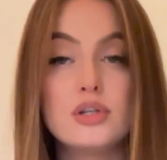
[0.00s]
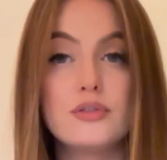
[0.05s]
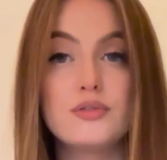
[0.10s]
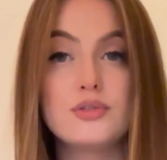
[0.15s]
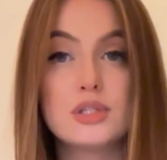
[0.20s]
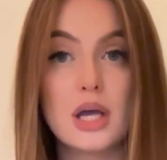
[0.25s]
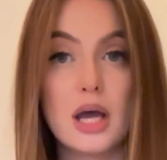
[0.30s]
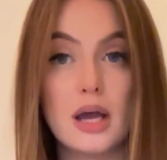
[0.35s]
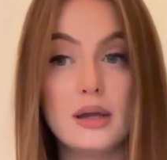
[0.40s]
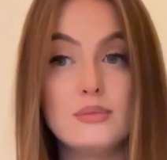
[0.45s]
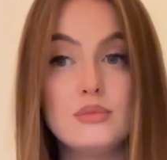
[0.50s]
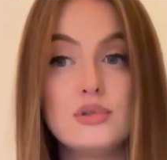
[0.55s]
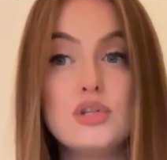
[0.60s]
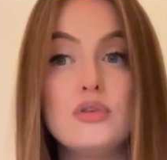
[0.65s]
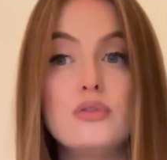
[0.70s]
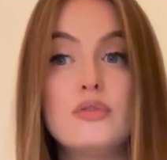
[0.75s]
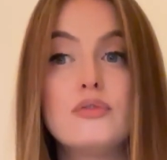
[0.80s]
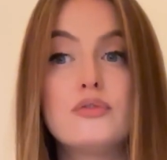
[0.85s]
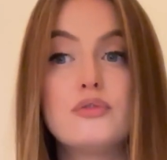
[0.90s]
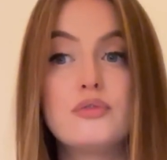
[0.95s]
of time
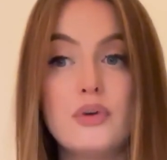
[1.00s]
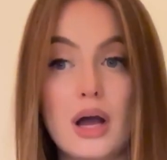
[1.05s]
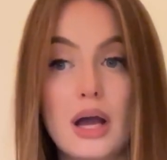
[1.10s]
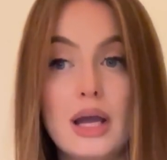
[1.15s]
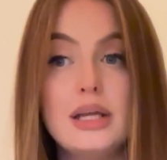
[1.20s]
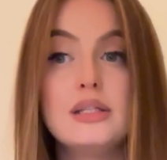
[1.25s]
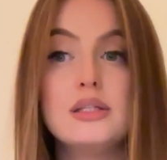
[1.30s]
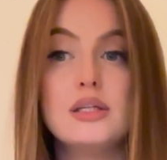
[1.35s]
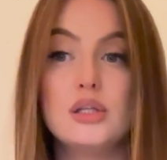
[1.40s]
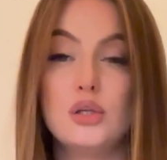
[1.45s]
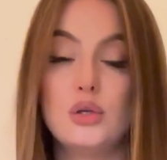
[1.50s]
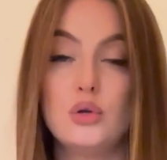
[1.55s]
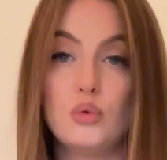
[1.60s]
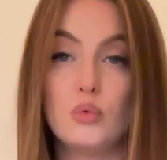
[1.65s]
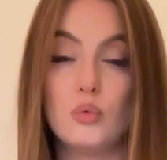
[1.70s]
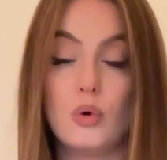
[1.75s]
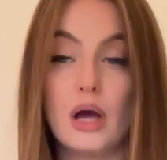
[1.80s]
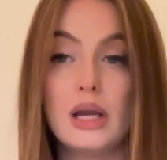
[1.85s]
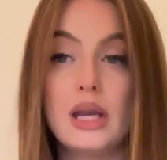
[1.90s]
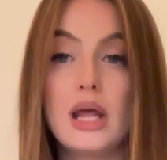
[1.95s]
to find a new
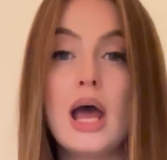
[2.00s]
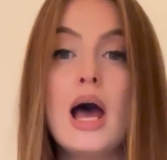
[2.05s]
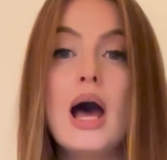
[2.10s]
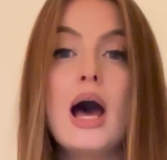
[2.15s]
one.